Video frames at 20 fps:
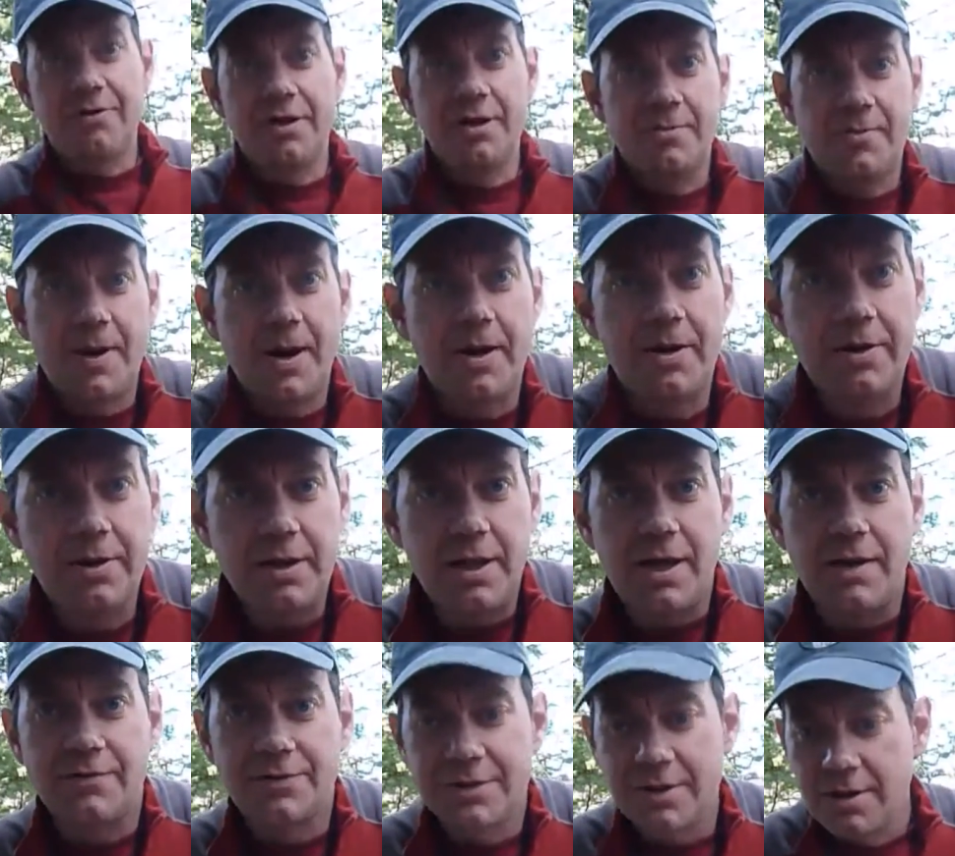the Powder
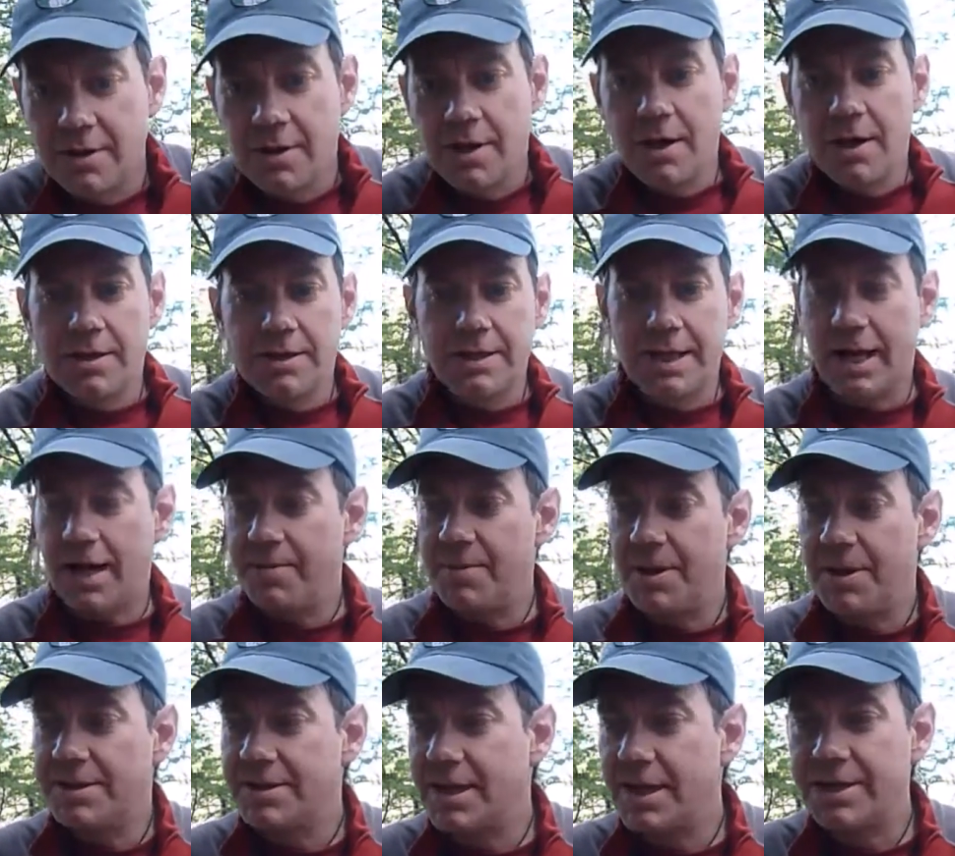Gloves. Today I'm going
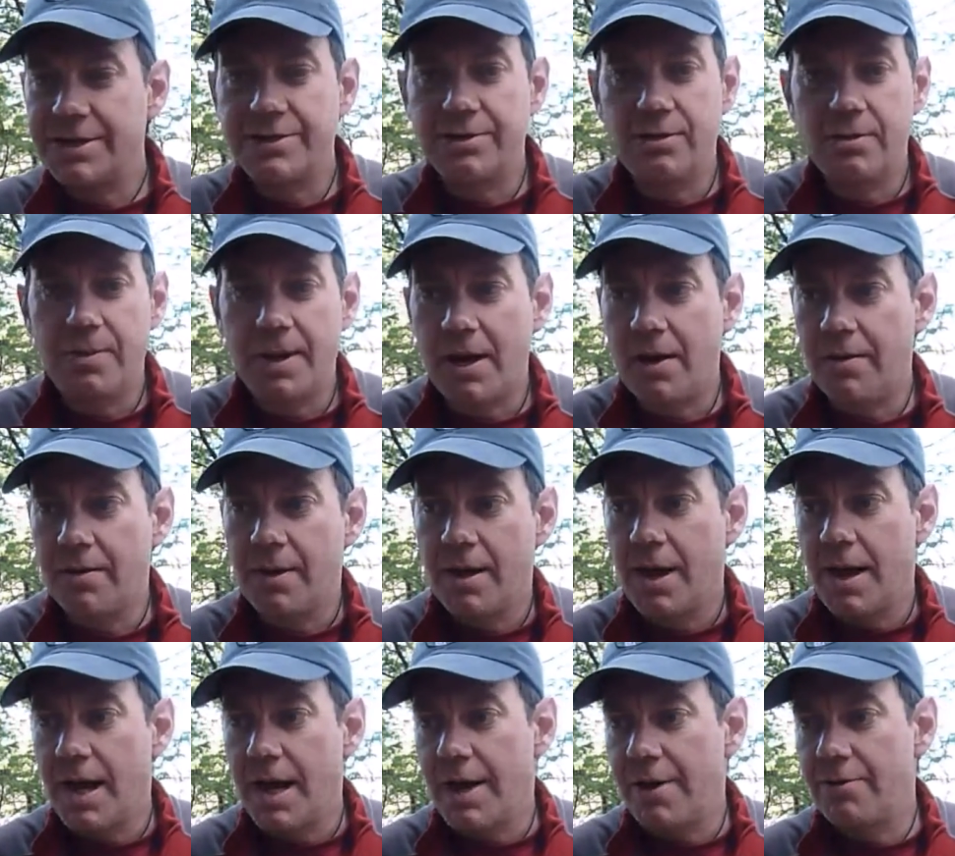to talk to you about
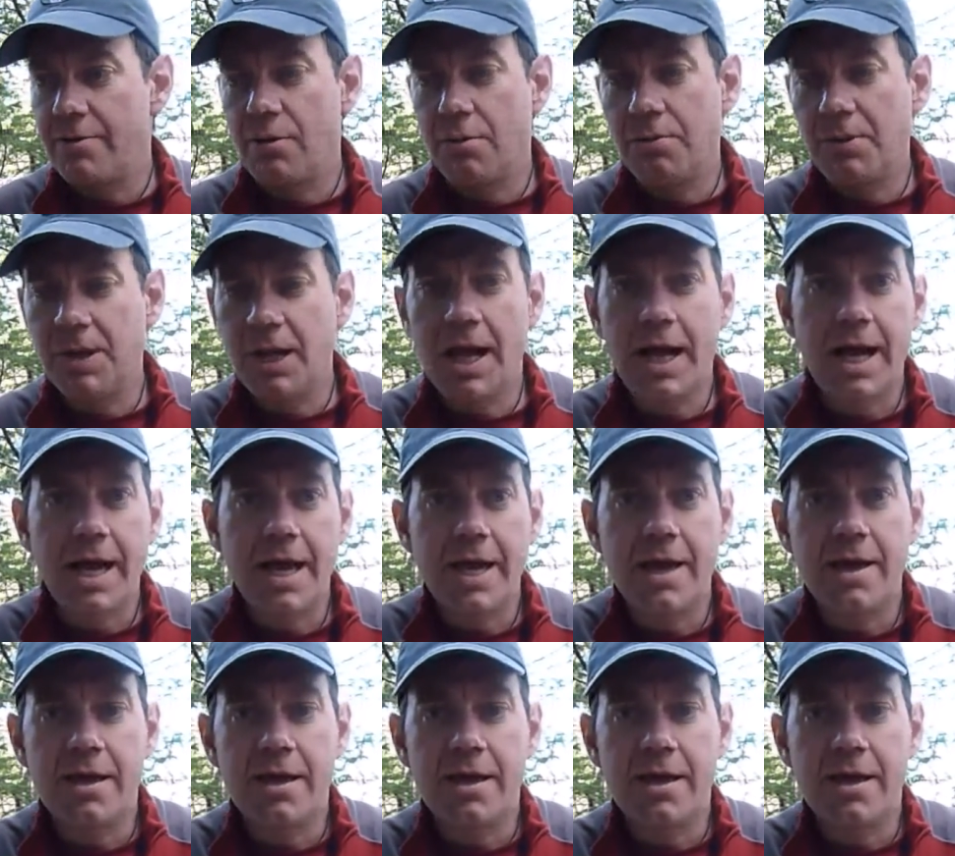how to apply